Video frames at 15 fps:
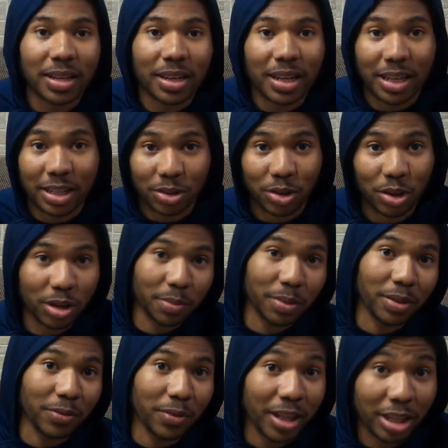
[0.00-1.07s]
is going to
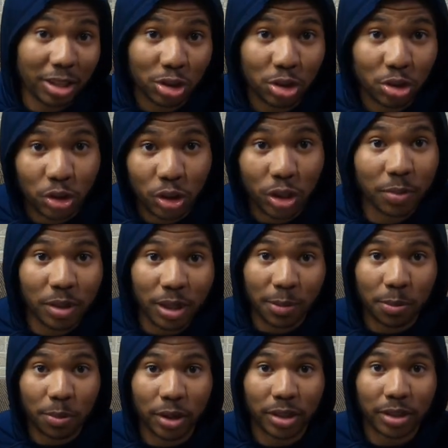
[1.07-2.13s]
be extremely
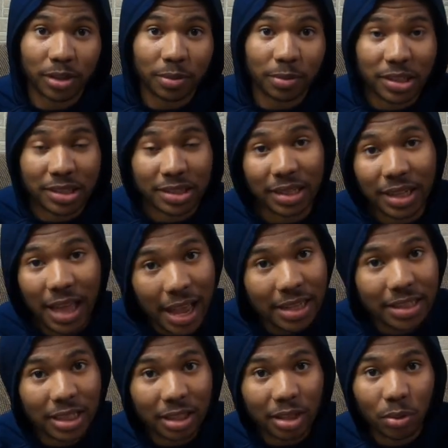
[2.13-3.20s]
important. Because the
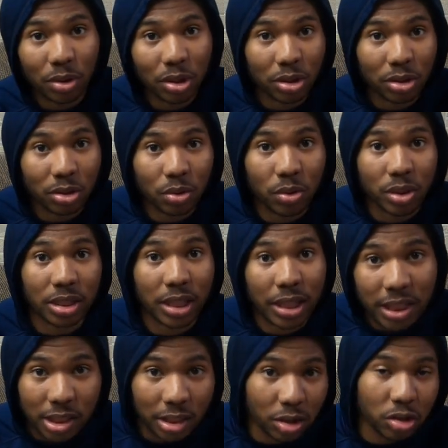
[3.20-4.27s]
last thing you want to do is
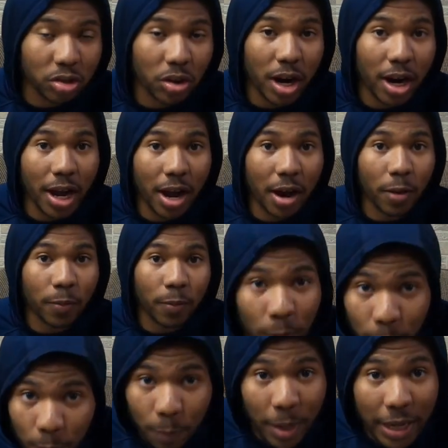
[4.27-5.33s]
get to the tryout,
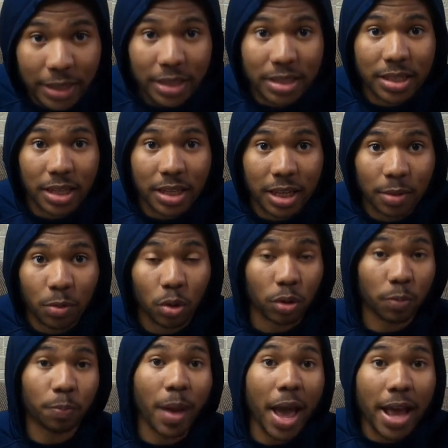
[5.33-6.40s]
make the team, or
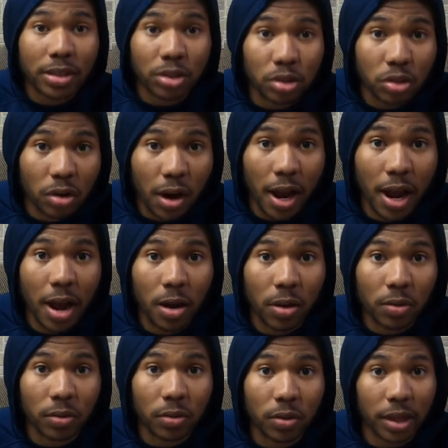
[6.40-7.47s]
pass the
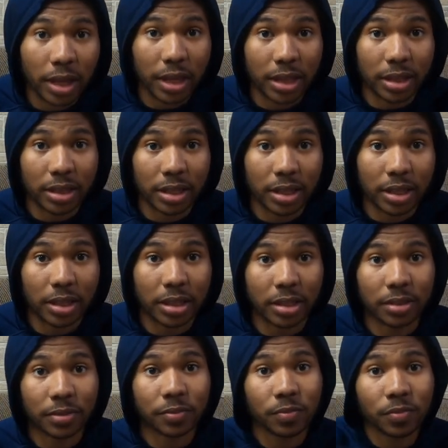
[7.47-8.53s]
tryout, and then